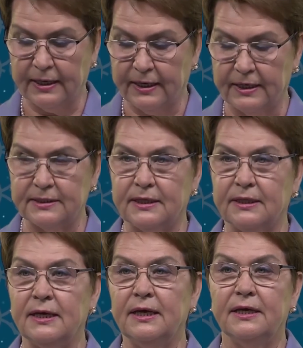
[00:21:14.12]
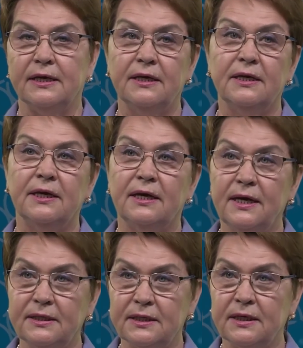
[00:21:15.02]
financial support for the
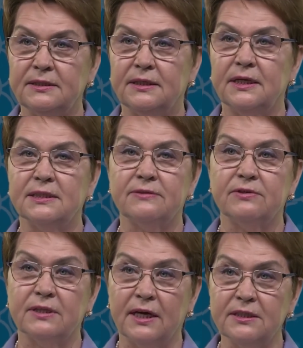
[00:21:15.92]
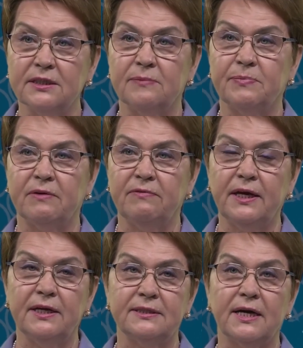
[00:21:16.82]
active citizens. And
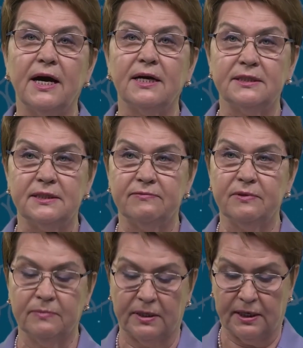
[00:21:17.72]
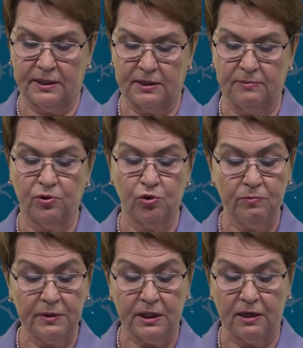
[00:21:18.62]
these money are allocated
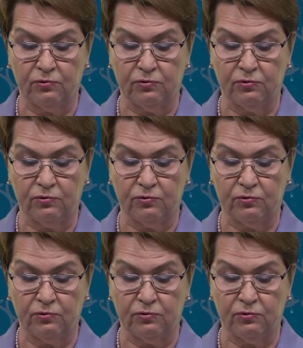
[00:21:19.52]
to the